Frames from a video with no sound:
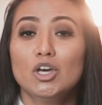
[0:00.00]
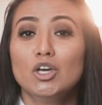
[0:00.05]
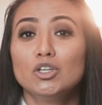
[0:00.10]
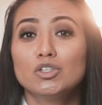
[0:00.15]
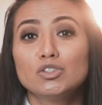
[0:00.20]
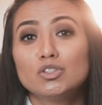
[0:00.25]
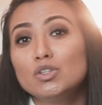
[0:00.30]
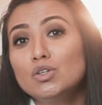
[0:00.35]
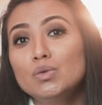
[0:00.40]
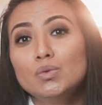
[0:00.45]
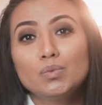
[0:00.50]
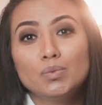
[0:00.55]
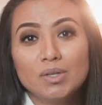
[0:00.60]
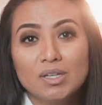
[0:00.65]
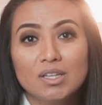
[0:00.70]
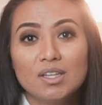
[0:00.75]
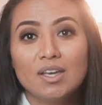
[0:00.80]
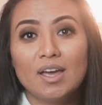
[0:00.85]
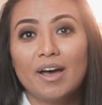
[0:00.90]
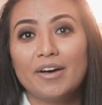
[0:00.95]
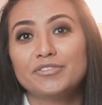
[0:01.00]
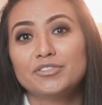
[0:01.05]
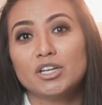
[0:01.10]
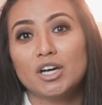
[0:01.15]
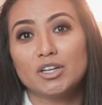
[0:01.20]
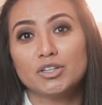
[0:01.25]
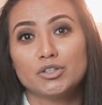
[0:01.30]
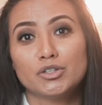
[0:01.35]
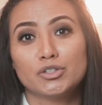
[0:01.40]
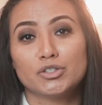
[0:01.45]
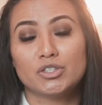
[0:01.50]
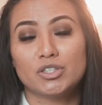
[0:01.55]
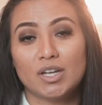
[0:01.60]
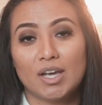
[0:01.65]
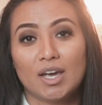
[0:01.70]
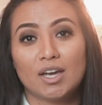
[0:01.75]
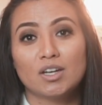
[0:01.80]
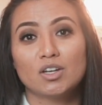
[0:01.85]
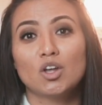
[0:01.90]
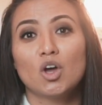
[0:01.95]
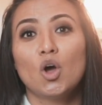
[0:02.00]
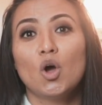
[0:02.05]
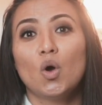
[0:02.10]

So you really have to understand